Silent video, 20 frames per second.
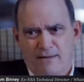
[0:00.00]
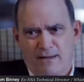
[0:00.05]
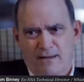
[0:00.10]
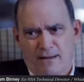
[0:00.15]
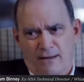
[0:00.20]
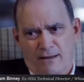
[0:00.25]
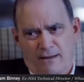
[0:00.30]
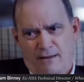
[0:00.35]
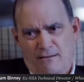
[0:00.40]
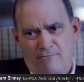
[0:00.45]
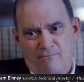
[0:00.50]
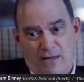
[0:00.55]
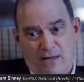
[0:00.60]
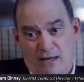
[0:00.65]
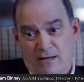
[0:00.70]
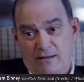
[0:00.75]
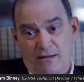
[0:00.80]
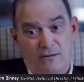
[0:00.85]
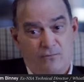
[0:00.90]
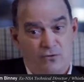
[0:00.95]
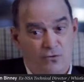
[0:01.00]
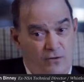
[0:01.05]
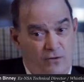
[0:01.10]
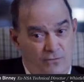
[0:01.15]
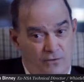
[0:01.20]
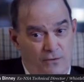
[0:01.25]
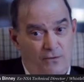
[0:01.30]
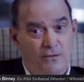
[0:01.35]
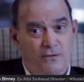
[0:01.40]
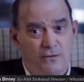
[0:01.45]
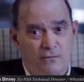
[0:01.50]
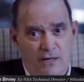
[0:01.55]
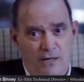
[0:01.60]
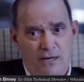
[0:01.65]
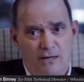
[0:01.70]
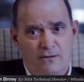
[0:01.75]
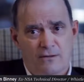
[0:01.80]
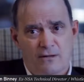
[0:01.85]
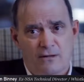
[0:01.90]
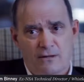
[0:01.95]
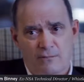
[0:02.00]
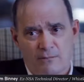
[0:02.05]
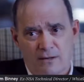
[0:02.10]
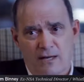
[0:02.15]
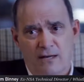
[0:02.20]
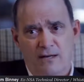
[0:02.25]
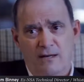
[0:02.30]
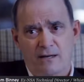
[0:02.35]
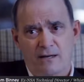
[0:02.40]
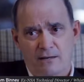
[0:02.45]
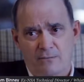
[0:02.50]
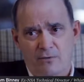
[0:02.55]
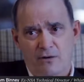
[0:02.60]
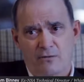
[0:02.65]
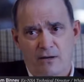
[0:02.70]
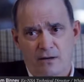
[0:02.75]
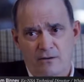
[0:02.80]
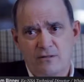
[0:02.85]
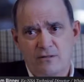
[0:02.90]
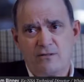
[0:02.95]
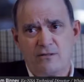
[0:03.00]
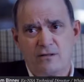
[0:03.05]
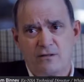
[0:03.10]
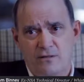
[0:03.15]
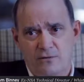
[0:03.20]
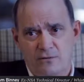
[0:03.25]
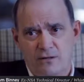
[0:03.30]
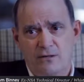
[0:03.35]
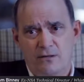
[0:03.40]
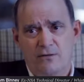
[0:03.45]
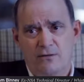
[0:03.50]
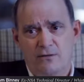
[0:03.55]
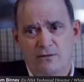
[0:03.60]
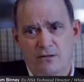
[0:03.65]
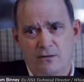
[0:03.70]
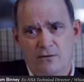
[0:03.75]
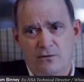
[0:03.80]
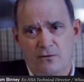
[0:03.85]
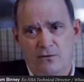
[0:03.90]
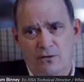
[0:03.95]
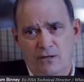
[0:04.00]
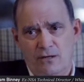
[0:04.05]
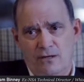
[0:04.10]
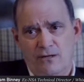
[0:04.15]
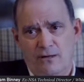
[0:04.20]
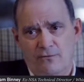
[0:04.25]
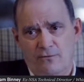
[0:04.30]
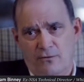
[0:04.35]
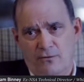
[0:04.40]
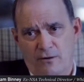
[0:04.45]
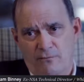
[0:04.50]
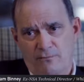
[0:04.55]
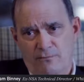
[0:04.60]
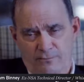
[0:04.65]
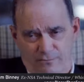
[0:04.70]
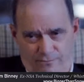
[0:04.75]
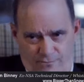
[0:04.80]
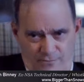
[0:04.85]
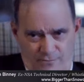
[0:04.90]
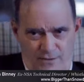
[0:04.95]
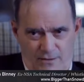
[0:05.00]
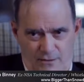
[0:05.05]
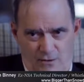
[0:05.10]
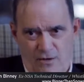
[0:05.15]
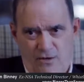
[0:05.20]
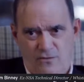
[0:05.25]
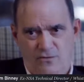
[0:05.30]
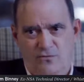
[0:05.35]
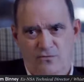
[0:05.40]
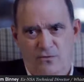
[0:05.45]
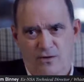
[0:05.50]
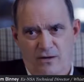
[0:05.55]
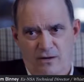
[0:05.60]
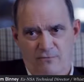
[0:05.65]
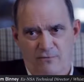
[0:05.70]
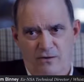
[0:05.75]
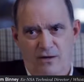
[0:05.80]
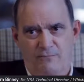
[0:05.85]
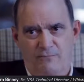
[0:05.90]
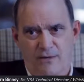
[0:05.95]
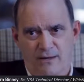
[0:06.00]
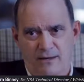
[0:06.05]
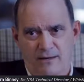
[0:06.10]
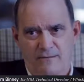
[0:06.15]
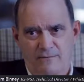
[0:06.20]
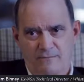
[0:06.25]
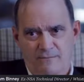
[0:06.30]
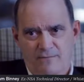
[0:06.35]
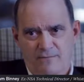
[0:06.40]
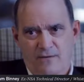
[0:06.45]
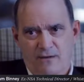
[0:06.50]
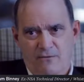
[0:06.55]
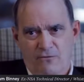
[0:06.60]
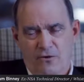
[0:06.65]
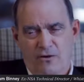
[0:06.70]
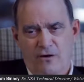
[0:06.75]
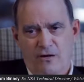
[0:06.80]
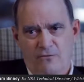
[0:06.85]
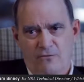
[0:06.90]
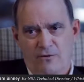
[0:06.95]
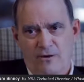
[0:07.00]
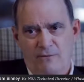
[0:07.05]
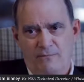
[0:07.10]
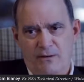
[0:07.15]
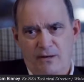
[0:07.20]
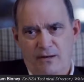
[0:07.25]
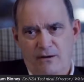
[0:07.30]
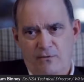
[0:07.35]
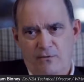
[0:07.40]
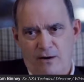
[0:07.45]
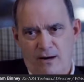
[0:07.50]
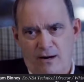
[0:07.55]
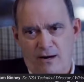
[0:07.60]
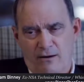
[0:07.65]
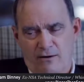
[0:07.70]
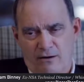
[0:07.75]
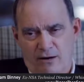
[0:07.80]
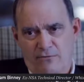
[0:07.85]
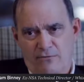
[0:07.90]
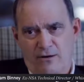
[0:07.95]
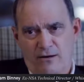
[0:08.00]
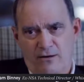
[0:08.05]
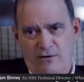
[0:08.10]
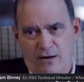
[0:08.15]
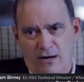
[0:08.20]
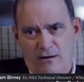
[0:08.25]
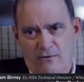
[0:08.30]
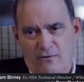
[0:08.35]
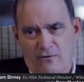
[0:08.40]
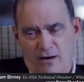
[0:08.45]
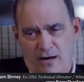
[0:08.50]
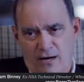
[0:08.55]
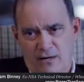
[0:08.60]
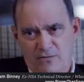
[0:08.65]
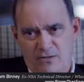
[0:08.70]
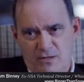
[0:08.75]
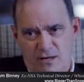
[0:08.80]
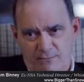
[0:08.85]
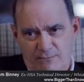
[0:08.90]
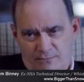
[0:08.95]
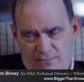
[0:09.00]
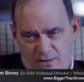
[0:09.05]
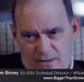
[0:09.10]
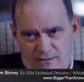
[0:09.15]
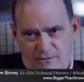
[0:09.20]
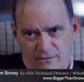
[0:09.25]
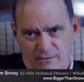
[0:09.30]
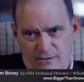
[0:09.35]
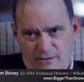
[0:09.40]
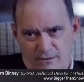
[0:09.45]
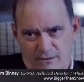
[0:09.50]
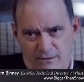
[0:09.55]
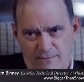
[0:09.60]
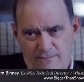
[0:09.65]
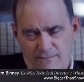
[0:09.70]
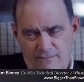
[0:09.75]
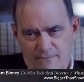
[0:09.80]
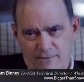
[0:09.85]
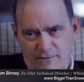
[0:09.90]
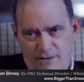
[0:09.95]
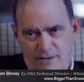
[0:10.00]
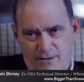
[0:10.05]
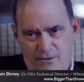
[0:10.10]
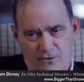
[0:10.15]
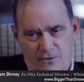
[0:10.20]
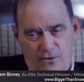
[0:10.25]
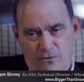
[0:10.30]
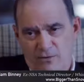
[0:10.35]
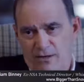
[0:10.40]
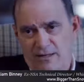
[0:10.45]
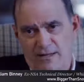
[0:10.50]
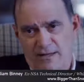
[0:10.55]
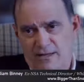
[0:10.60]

and I'm sure if you looked around, there could be any number of others they're doing too, including cover-up laws for covering crimes up, and they're doing